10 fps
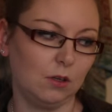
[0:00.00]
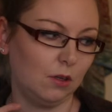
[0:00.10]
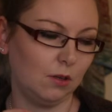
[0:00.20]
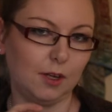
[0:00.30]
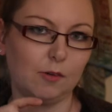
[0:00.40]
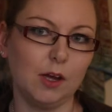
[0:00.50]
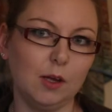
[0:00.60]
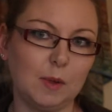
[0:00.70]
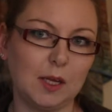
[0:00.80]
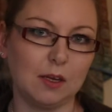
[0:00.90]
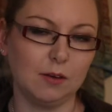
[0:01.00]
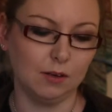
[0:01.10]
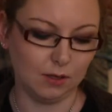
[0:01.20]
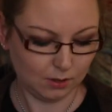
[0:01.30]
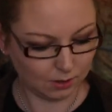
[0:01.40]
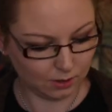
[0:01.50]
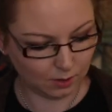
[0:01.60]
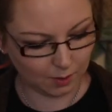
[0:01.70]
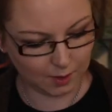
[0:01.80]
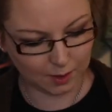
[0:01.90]
stripes
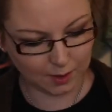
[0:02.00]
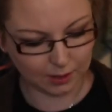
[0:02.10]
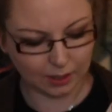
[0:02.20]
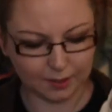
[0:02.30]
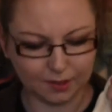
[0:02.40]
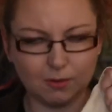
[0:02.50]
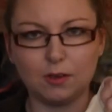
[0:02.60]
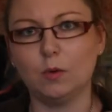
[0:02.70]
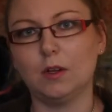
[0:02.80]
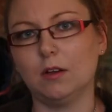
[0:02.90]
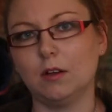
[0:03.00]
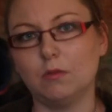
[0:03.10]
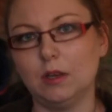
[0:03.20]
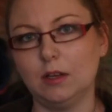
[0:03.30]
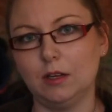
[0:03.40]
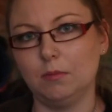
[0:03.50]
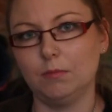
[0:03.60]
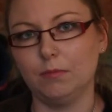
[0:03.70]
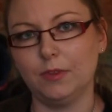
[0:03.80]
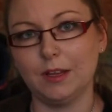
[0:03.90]
since the last time, so it's not really
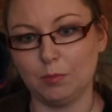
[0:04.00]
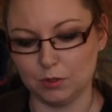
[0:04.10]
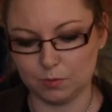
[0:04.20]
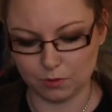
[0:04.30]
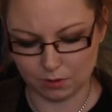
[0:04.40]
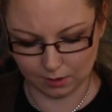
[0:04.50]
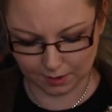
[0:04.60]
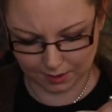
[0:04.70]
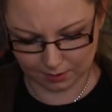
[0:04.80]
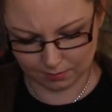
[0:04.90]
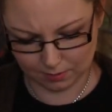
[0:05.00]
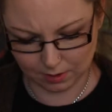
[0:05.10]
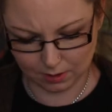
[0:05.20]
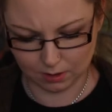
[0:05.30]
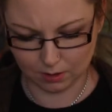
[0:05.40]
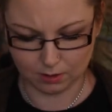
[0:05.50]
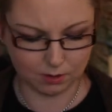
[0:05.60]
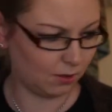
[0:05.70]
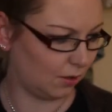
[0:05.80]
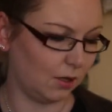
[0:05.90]
that much progress
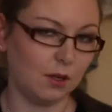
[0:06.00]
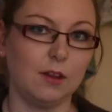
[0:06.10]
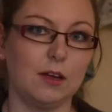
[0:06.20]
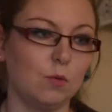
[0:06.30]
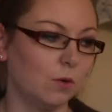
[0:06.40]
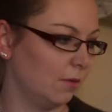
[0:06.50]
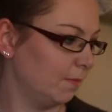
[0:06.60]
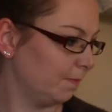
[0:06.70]
on that one.